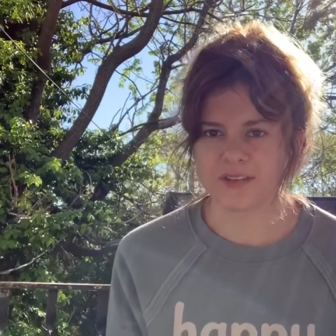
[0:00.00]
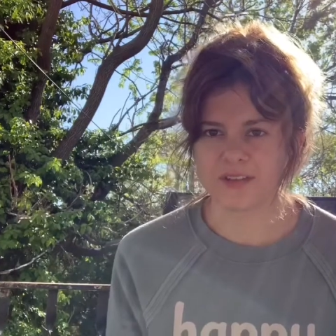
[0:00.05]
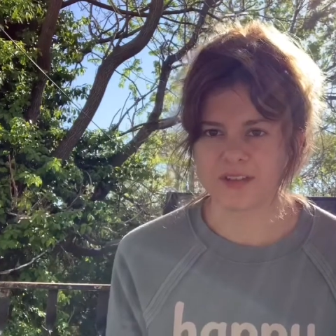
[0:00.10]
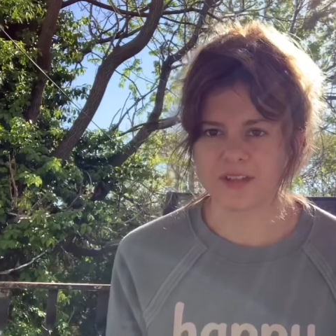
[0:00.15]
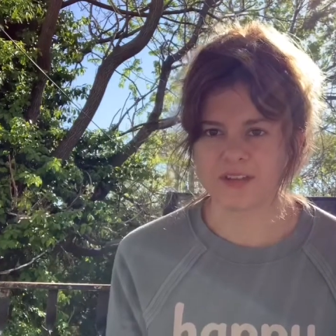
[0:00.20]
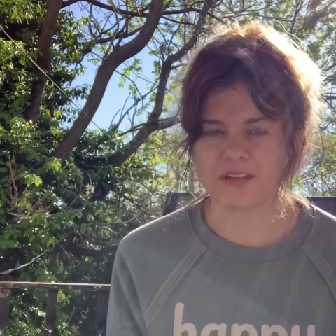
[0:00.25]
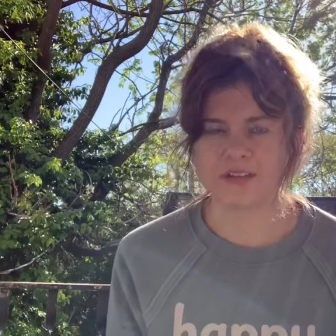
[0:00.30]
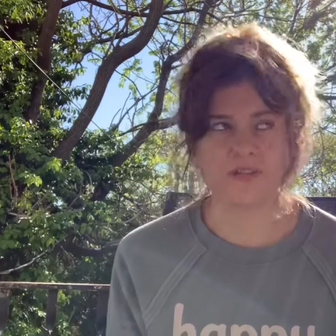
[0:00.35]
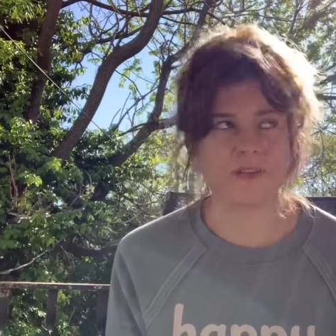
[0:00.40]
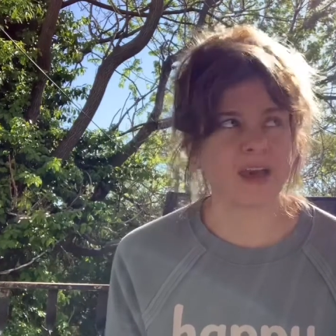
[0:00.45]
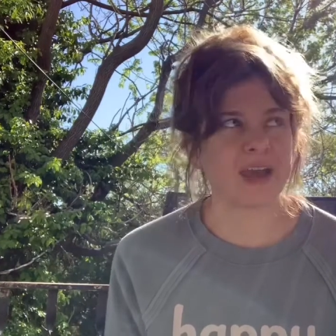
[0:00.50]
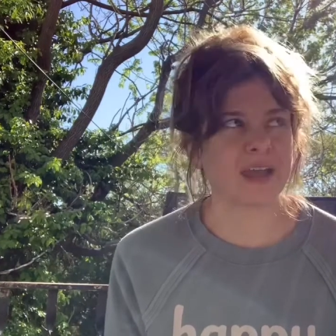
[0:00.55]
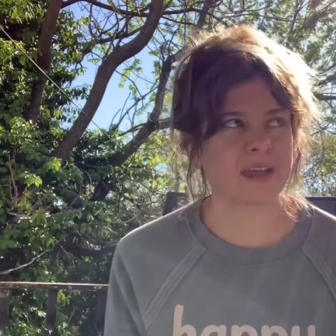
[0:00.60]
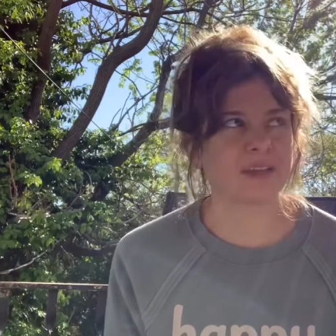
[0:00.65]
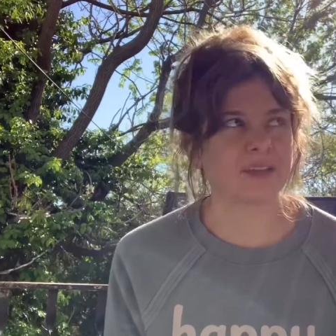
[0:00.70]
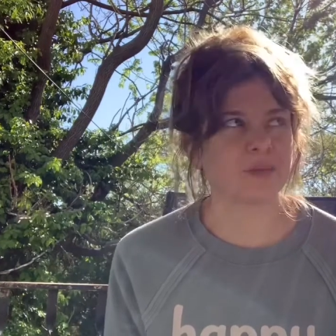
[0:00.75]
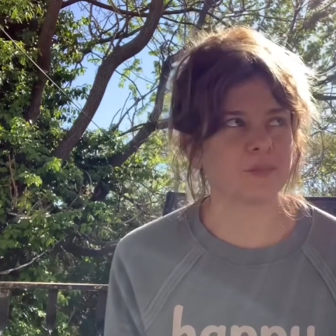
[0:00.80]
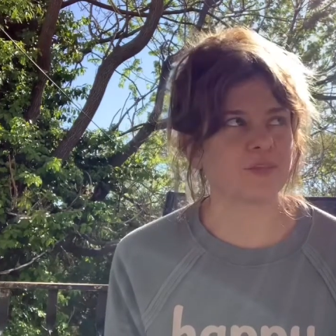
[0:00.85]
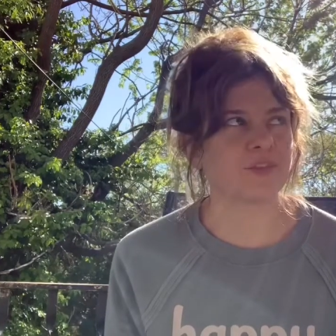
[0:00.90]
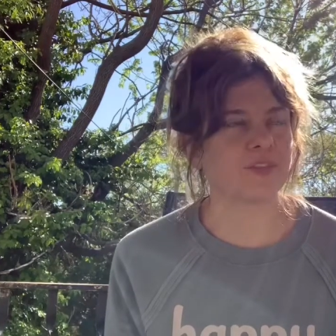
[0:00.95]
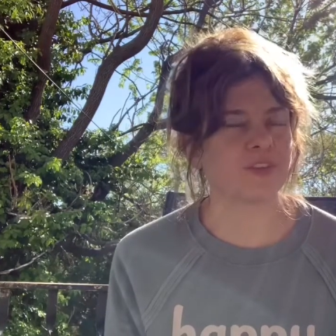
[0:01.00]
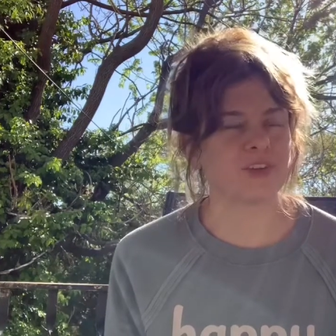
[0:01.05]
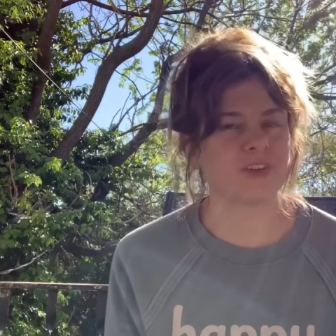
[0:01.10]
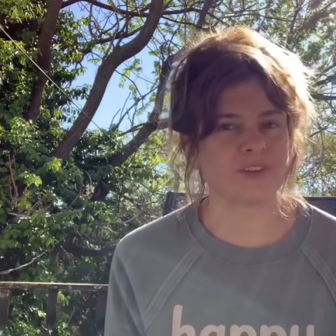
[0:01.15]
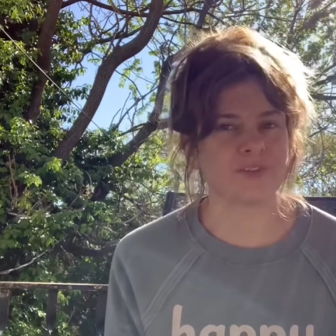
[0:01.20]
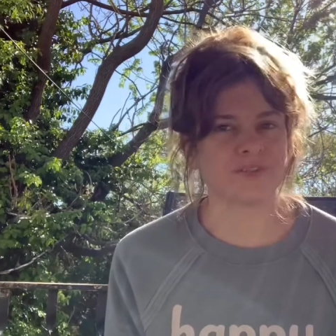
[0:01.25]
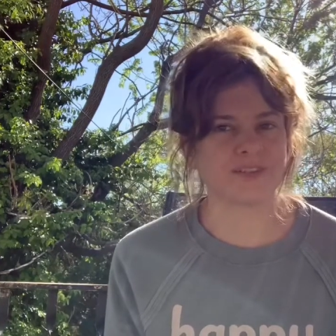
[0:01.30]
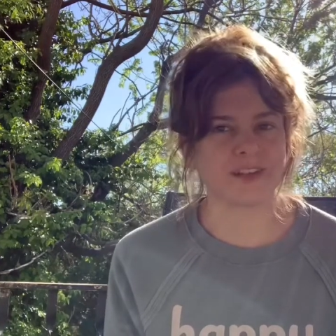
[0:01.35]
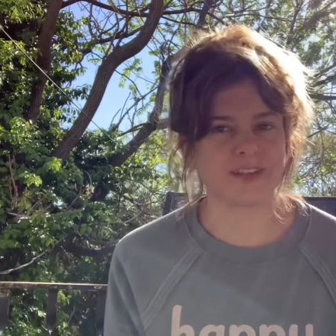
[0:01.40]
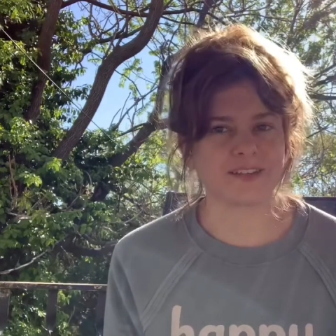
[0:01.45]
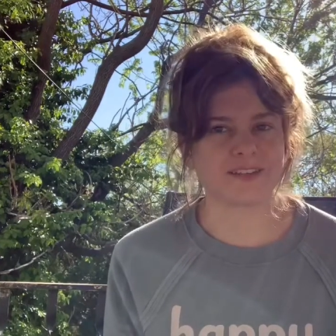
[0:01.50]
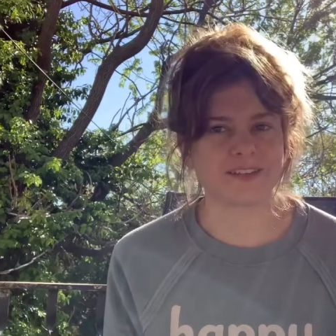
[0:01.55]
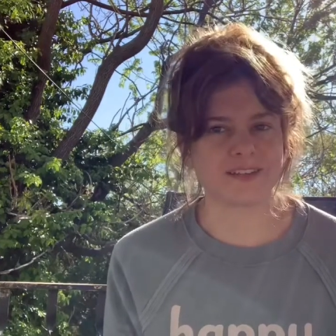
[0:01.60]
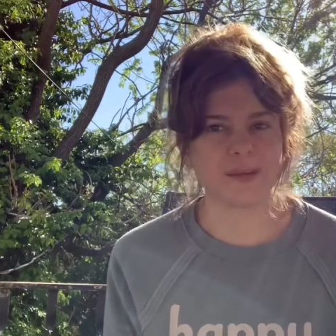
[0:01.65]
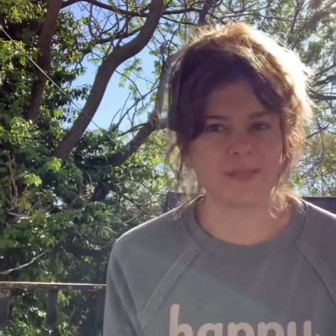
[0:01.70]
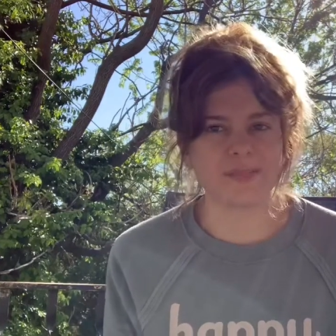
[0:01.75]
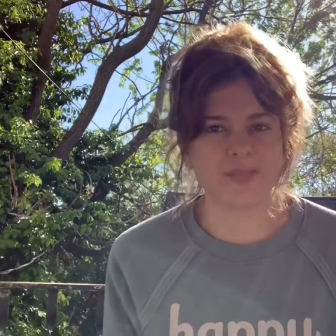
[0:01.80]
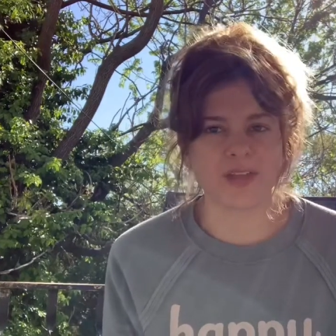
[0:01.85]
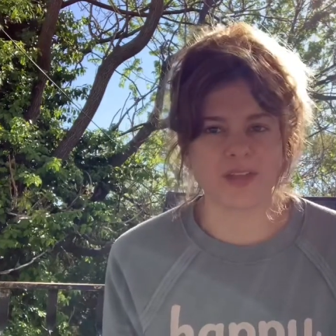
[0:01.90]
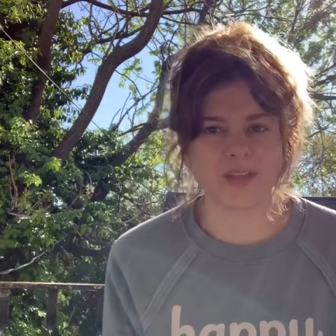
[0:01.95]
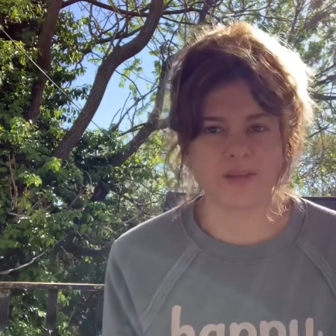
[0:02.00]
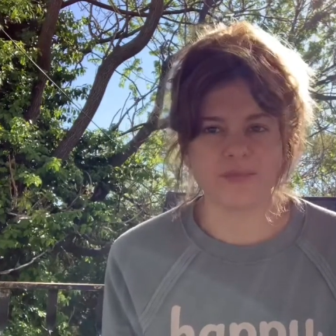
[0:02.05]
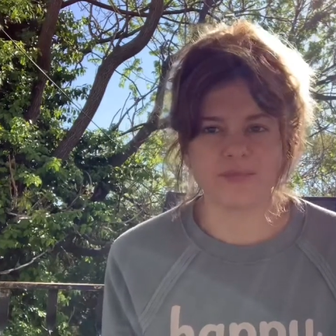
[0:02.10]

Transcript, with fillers: that's fine. I'm sure you can find something.